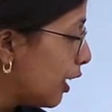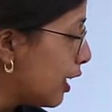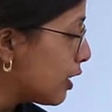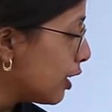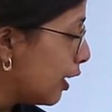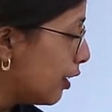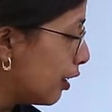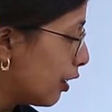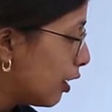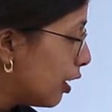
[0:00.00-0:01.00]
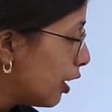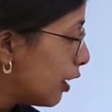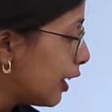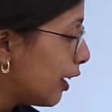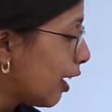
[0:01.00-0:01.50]
is here,
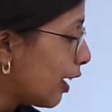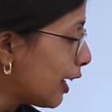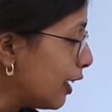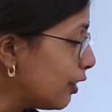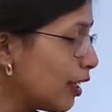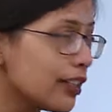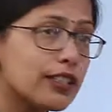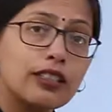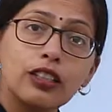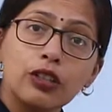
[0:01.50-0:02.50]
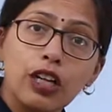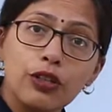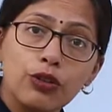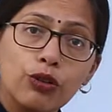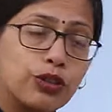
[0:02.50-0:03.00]
then again there is
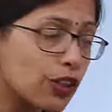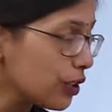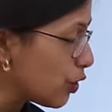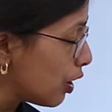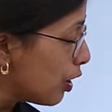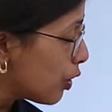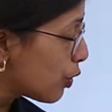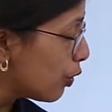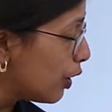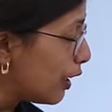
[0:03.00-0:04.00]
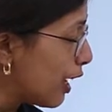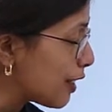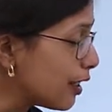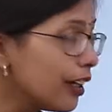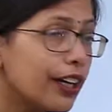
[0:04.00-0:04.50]
control structure. So it
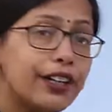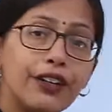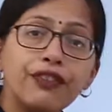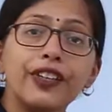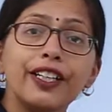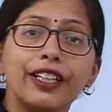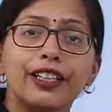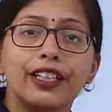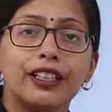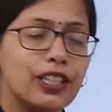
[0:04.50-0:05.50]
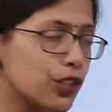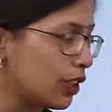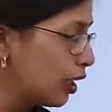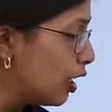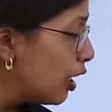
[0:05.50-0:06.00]
has a different
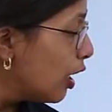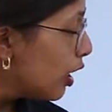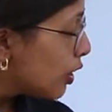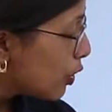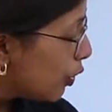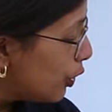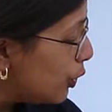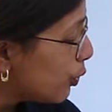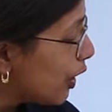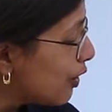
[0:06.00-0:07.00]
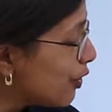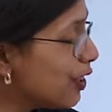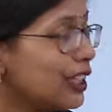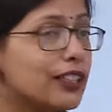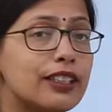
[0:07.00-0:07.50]
indentation. So you can
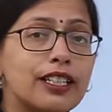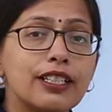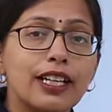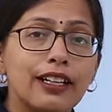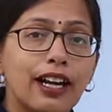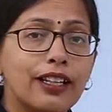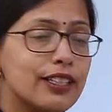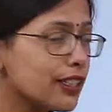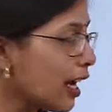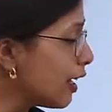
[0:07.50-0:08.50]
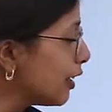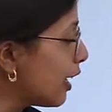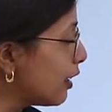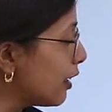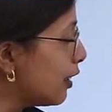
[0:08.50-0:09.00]
read this and understand
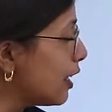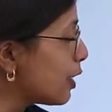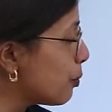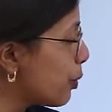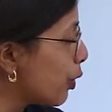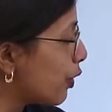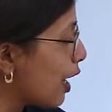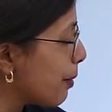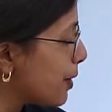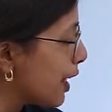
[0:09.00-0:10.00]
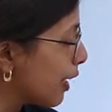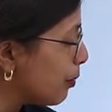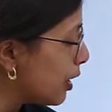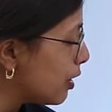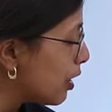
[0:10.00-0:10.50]
that this program
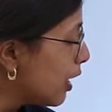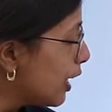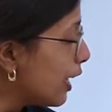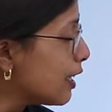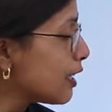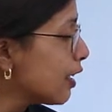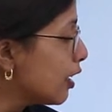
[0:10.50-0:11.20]
segment is